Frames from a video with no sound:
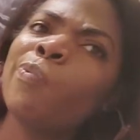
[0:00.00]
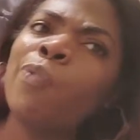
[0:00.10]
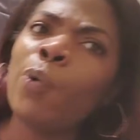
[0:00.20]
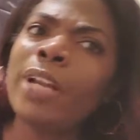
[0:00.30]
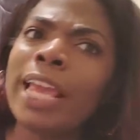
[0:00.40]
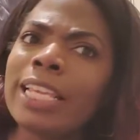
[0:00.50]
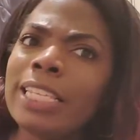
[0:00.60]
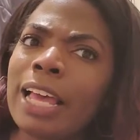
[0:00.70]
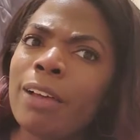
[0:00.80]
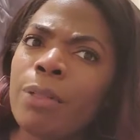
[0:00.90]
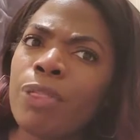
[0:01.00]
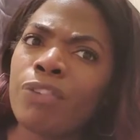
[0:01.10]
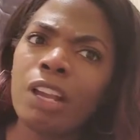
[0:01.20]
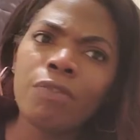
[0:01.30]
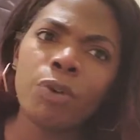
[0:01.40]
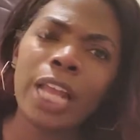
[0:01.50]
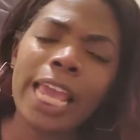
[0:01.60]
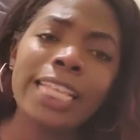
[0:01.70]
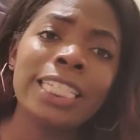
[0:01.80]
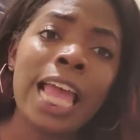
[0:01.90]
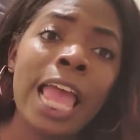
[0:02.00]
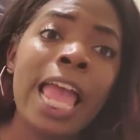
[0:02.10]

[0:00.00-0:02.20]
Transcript: 4 days now, 3 or 4 days,